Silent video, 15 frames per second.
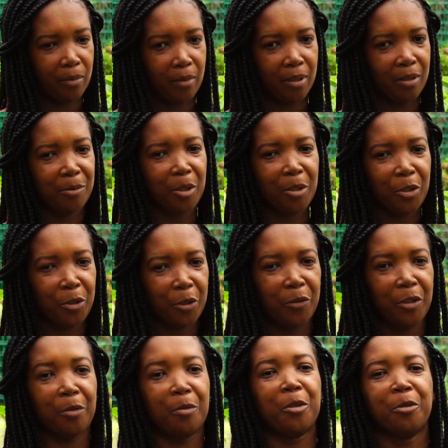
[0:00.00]
I'm not sure if
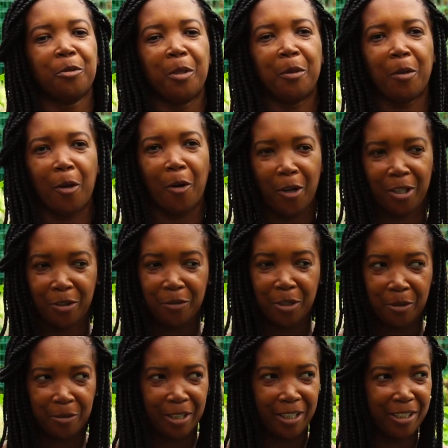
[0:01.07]
you're able to remember all of
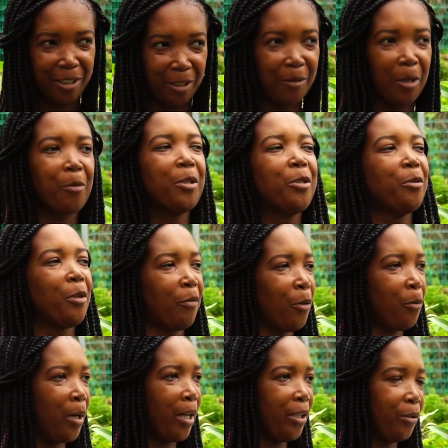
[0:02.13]
them right now, but we do have a
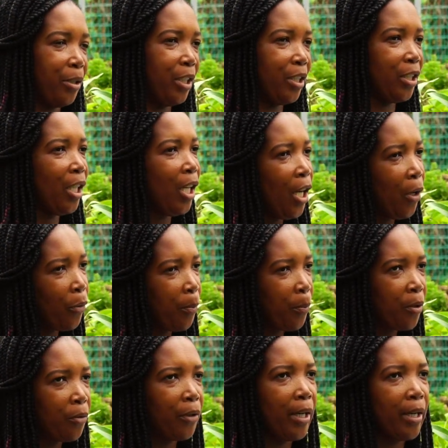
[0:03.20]
wide range. We
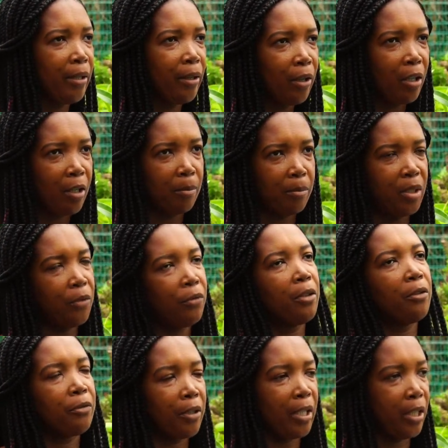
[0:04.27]
provide
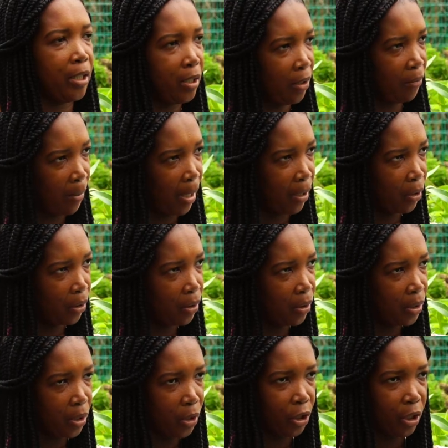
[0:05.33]
different varieties of
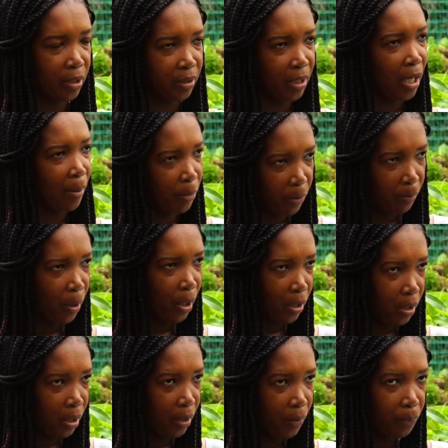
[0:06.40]
mangoes, such as
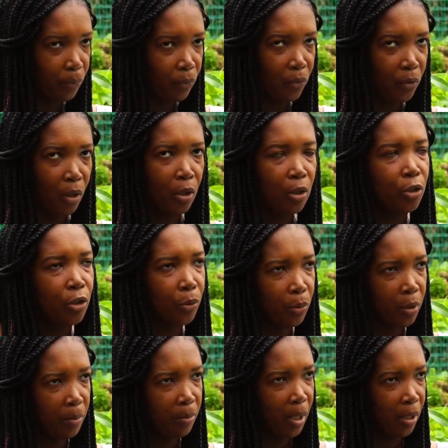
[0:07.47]
Amrapali,
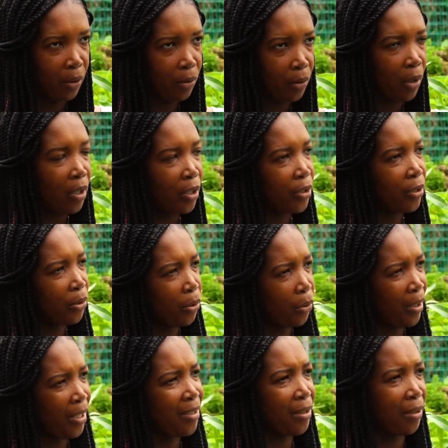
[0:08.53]
Julie mango, also
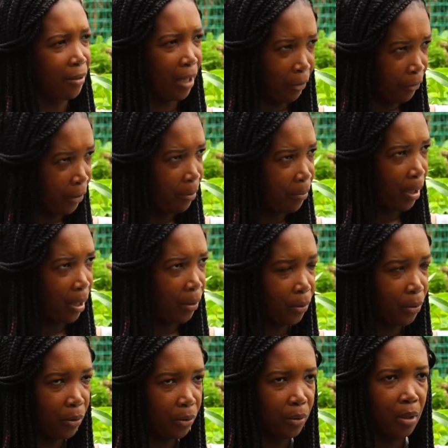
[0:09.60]
known as the grafted
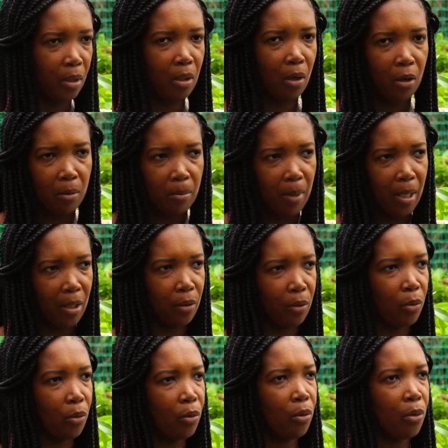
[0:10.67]
mango, long
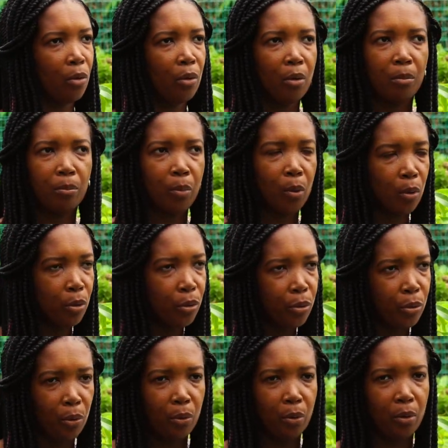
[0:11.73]
mango,
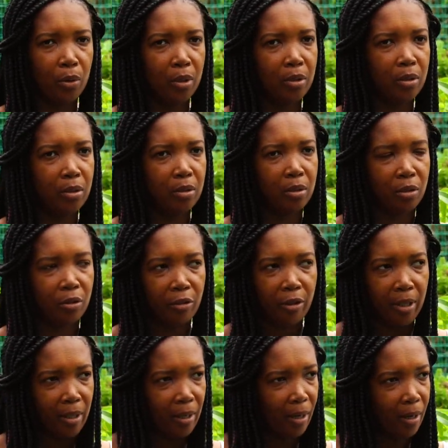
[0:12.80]
Bolton,
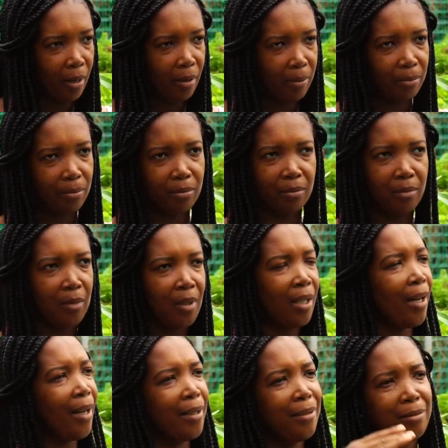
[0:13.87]
Graham,
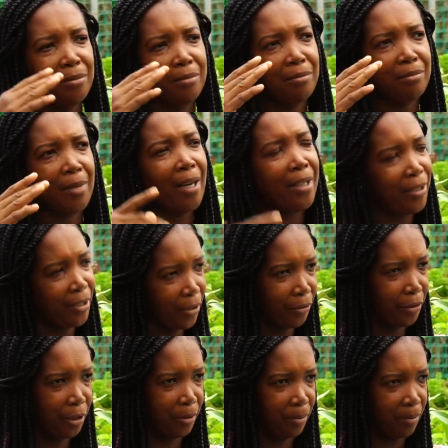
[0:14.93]
and ice
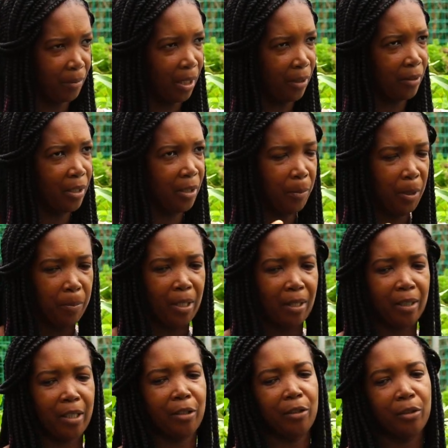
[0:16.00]
cream. I think people are
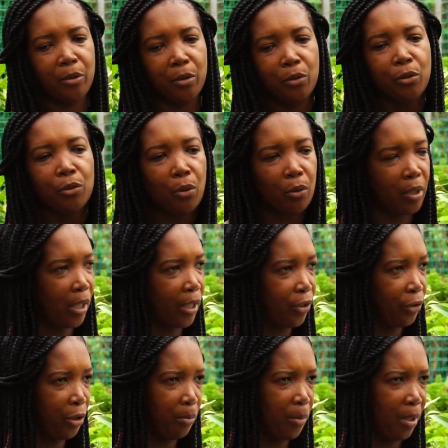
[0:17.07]
getting to know the ice
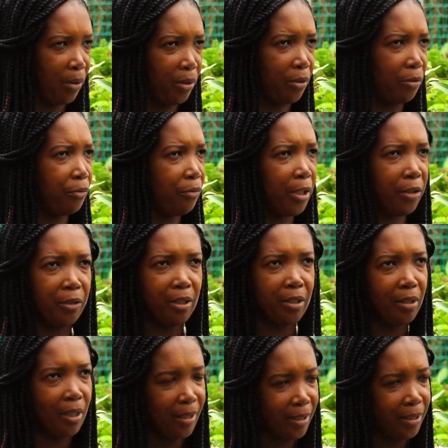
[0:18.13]
cream mango. It's a very
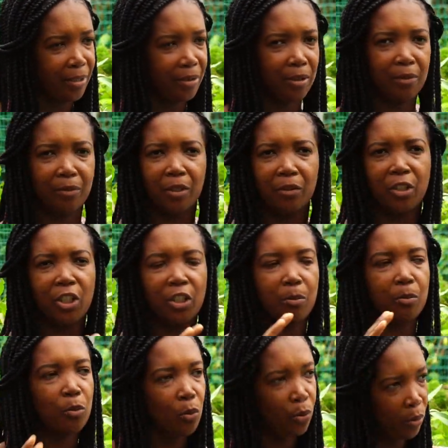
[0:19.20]
nice, a very
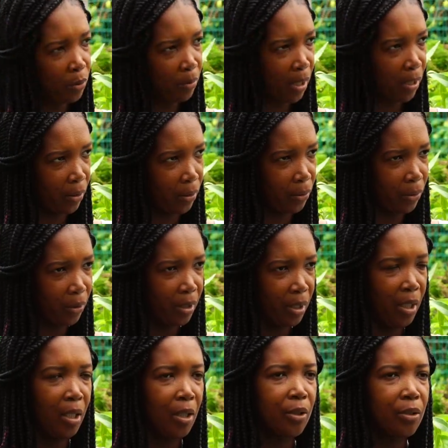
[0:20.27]
smooth mango.
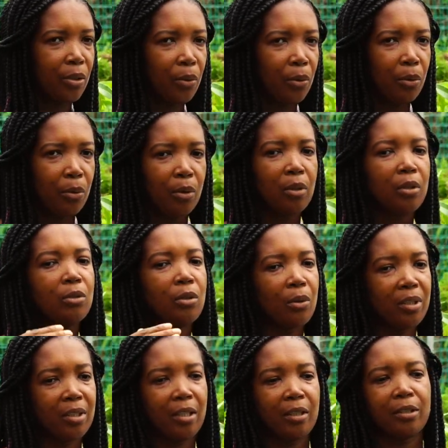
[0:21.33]
So
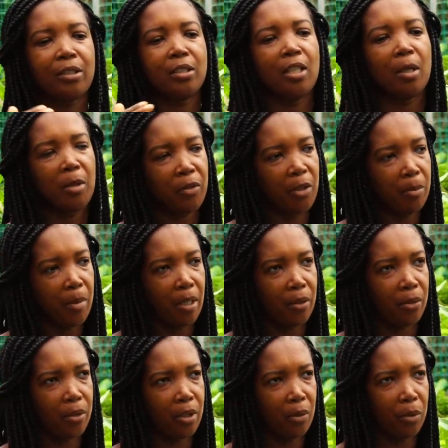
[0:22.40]
those are some of the
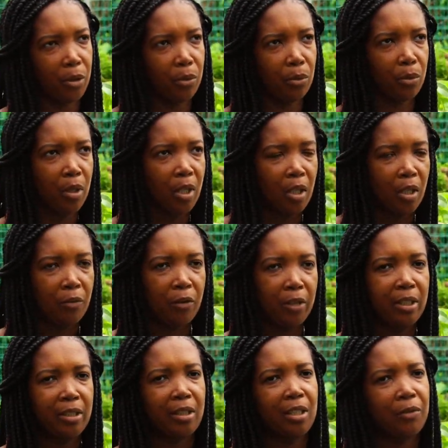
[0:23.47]
mangoes that we do. For
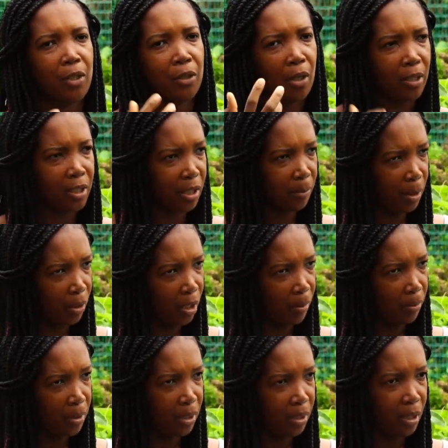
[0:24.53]
instance, if a customer
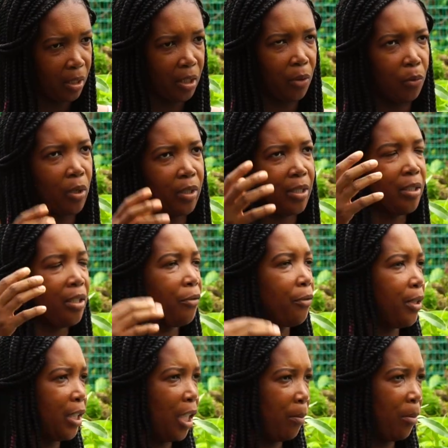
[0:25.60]
comes in and they want a
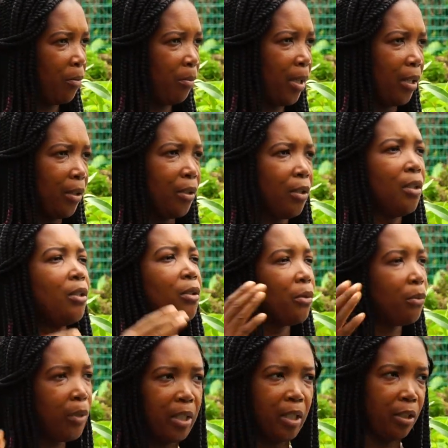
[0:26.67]
different type of mango,
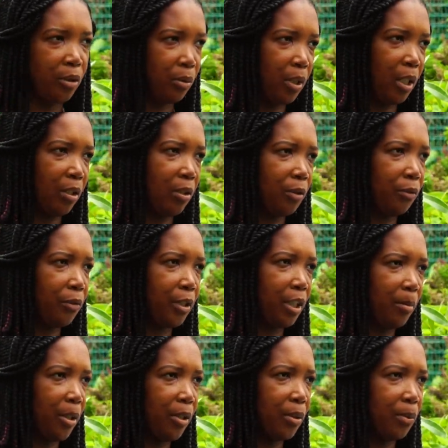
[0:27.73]
we can do that for
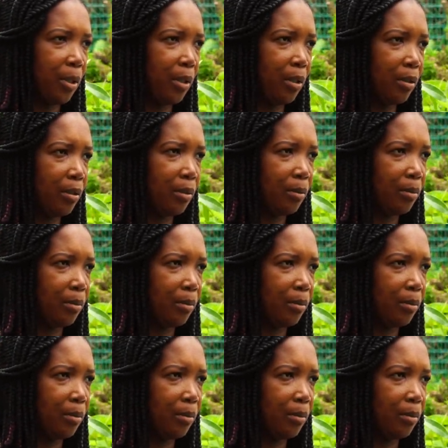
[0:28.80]
them as well.